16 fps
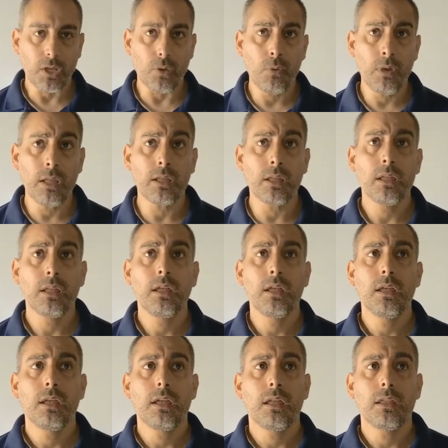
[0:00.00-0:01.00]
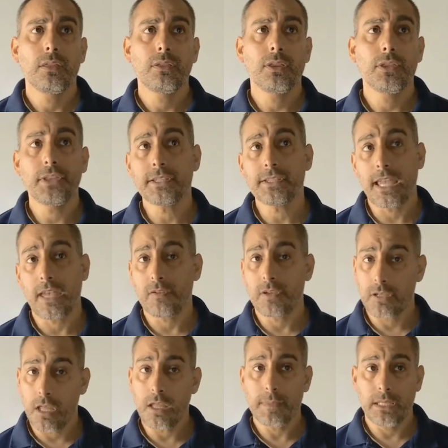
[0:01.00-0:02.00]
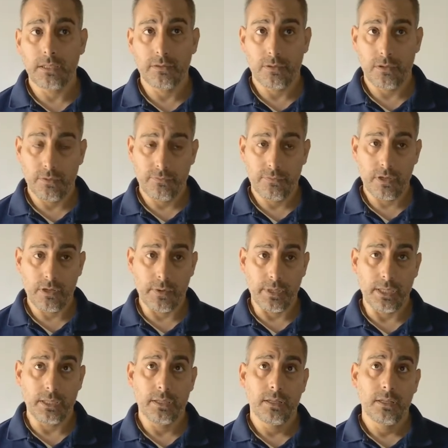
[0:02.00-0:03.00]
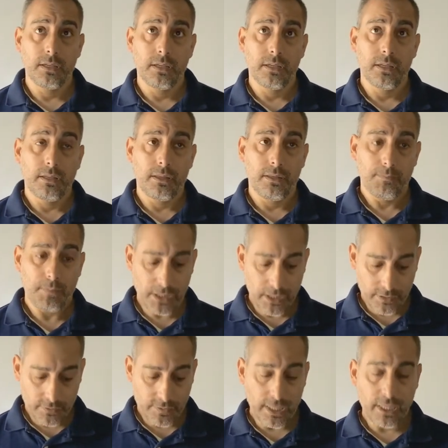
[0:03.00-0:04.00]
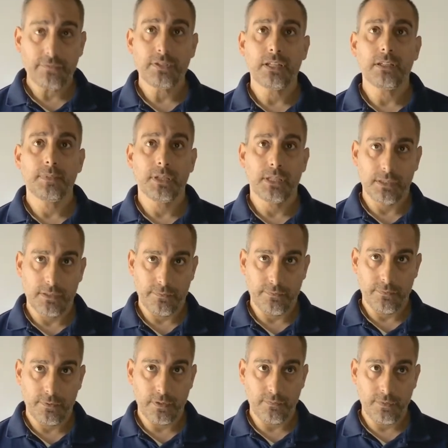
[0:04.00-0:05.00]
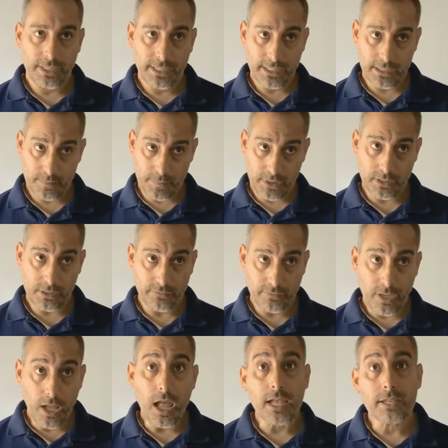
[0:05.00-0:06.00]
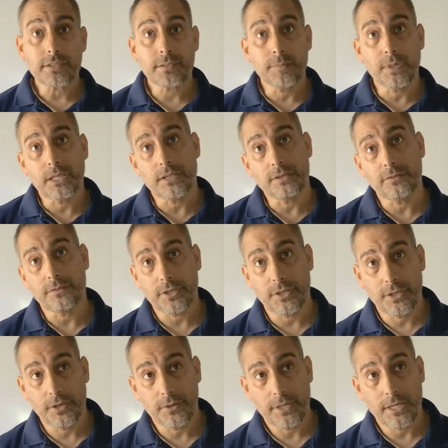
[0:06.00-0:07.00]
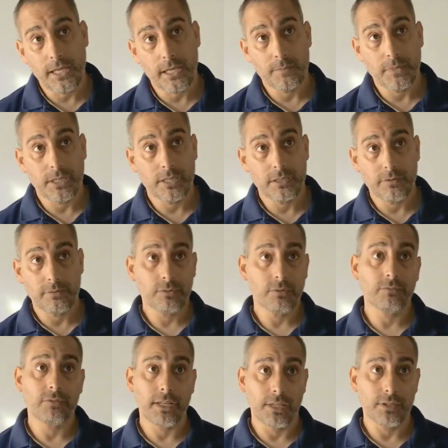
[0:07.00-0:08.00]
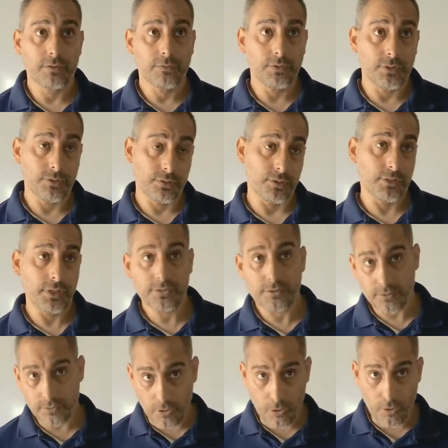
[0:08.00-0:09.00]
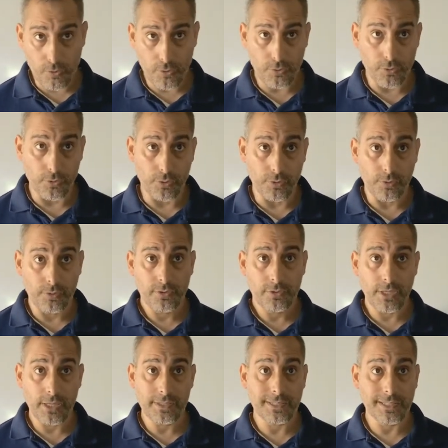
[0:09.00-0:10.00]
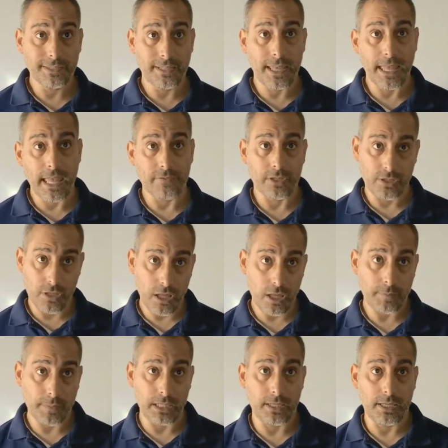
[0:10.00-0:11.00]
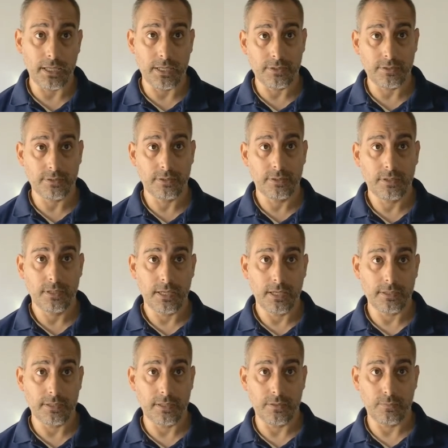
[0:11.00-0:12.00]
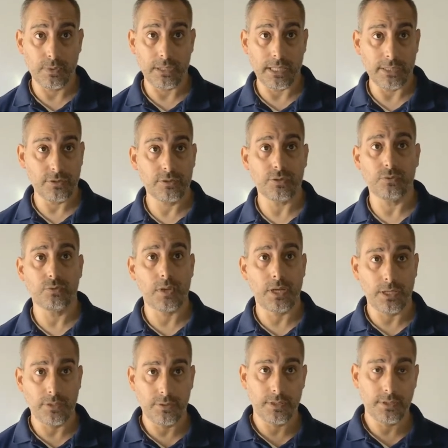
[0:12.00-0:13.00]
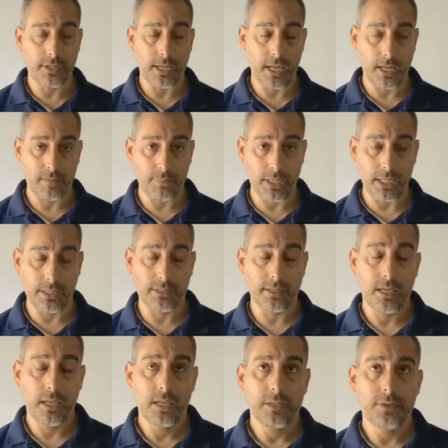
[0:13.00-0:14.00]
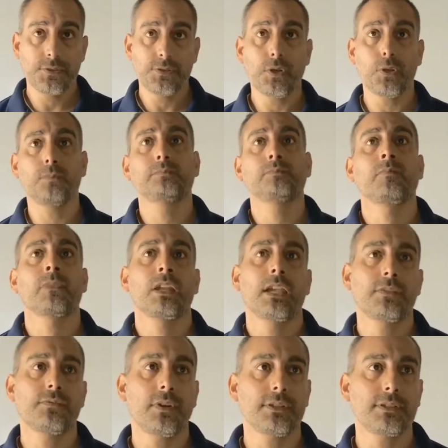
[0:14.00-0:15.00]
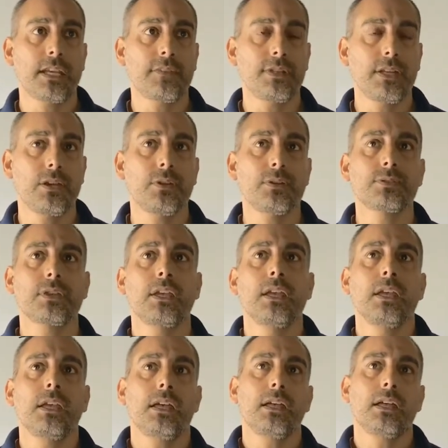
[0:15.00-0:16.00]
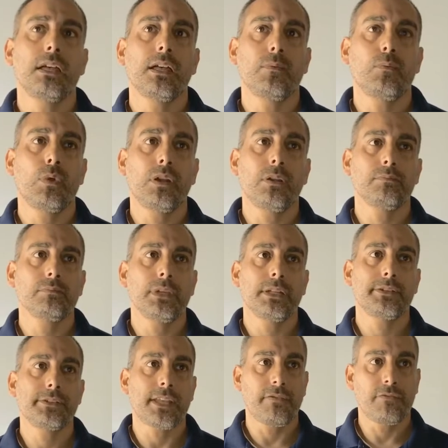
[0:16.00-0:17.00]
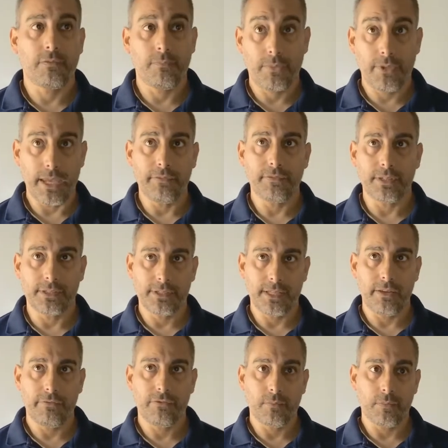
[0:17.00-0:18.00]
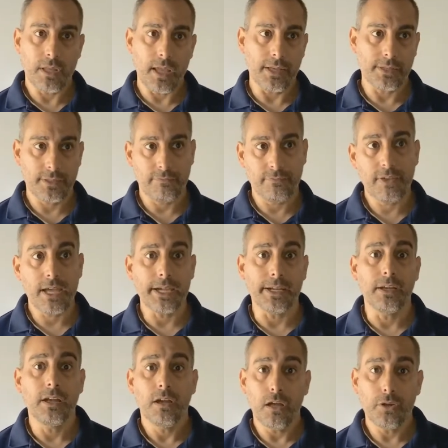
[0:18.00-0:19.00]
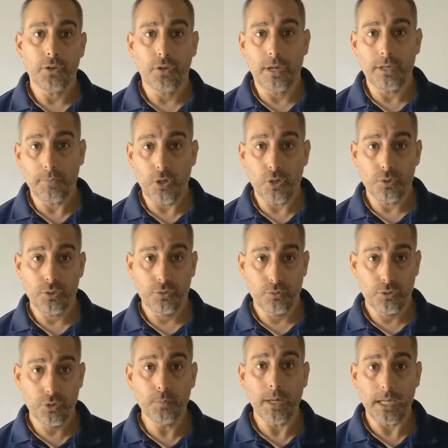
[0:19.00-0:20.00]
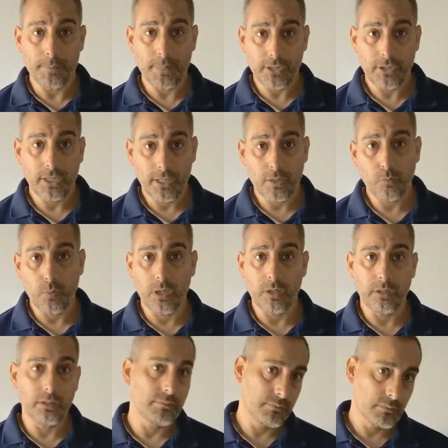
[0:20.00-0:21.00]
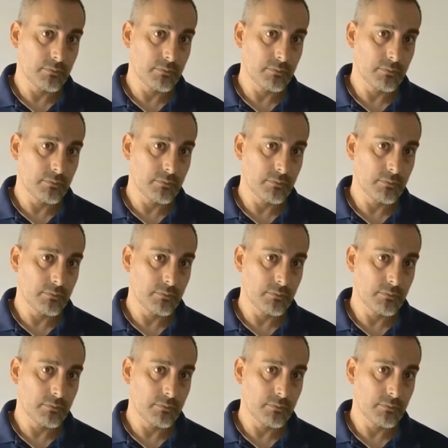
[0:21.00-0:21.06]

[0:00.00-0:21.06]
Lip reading: Well, the things they have in common are the following: because of safety, because of convenience, because of cost, because of security, and because of your financial future. These are all the things that they have in common as it relates to credit unions and banks. So as far as safety goes, well, it's safe from theft, it's safe from loss and fire. Although I know you might be thinking, well,